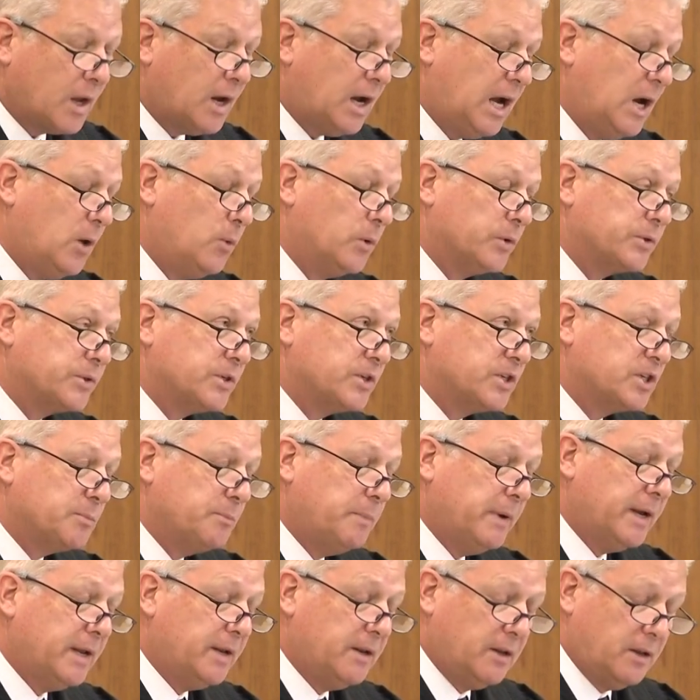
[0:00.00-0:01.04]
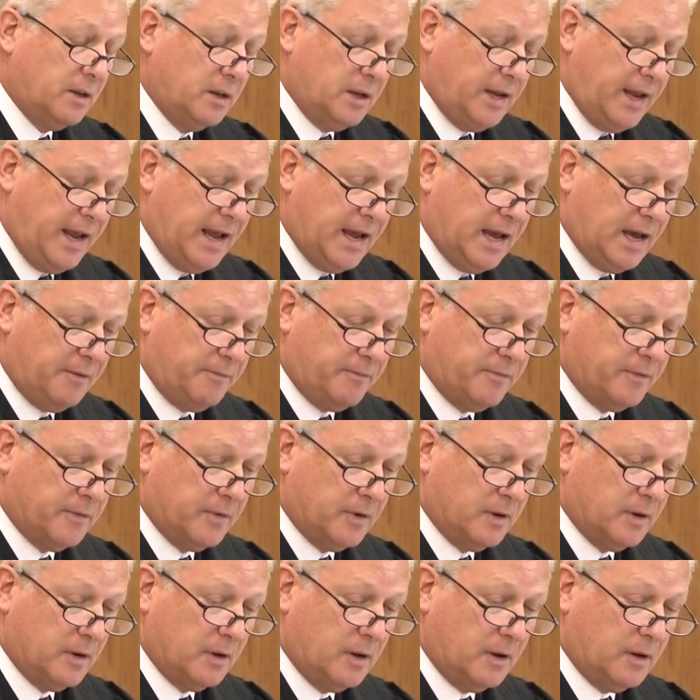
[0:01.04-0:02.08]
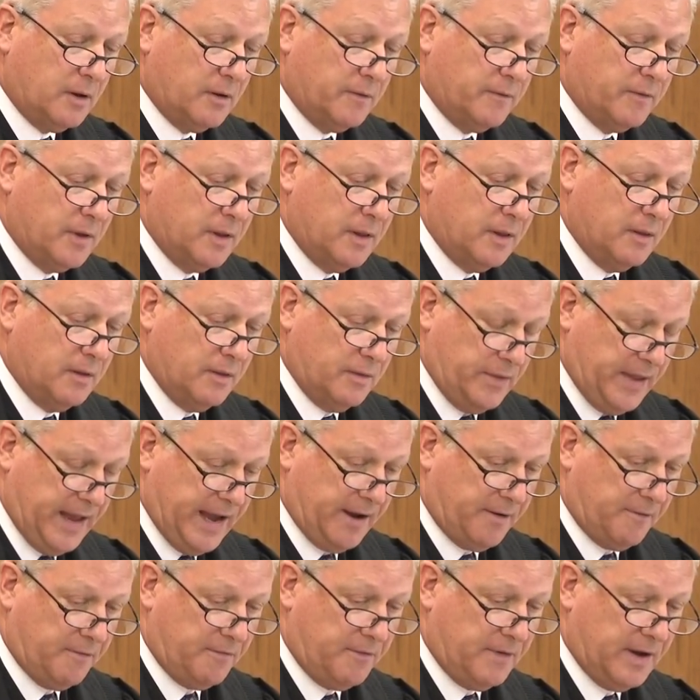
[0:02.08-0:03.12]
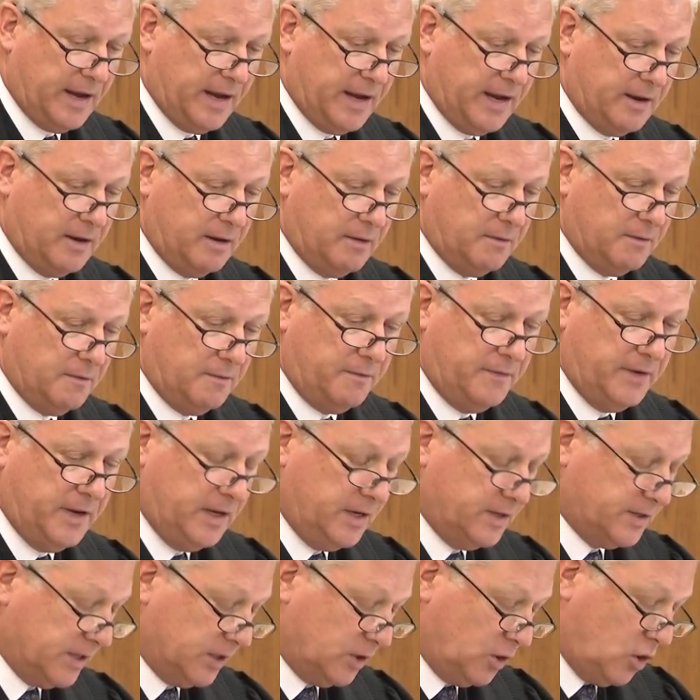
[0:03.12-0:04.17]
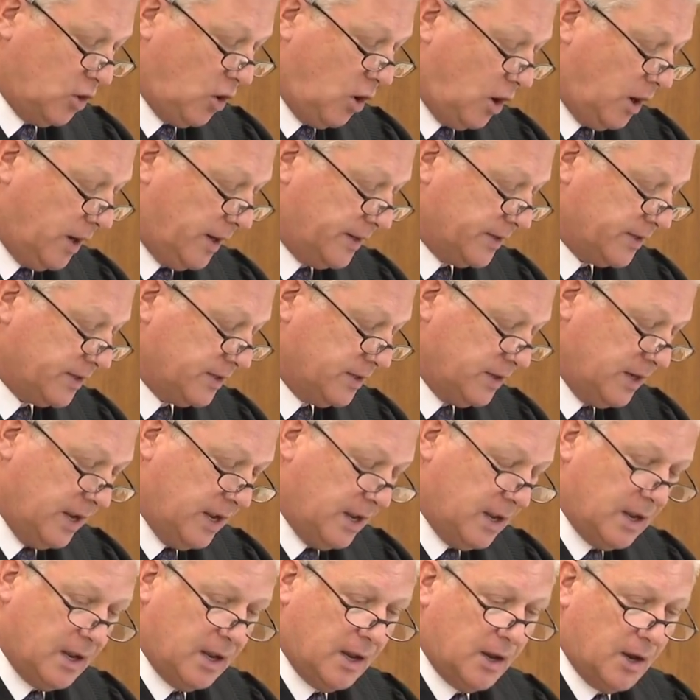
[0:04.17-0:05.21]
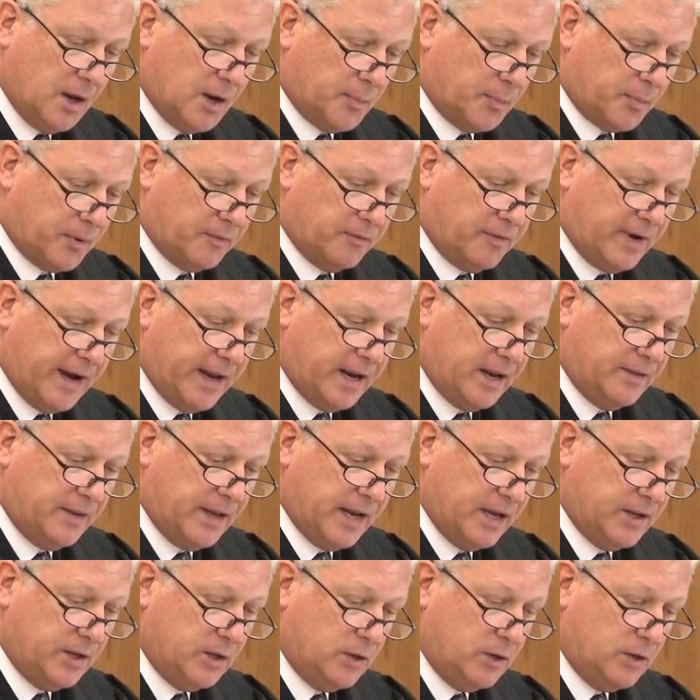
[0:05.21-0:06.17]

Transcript: I will suspend half of that fine, fees, and costs, provided that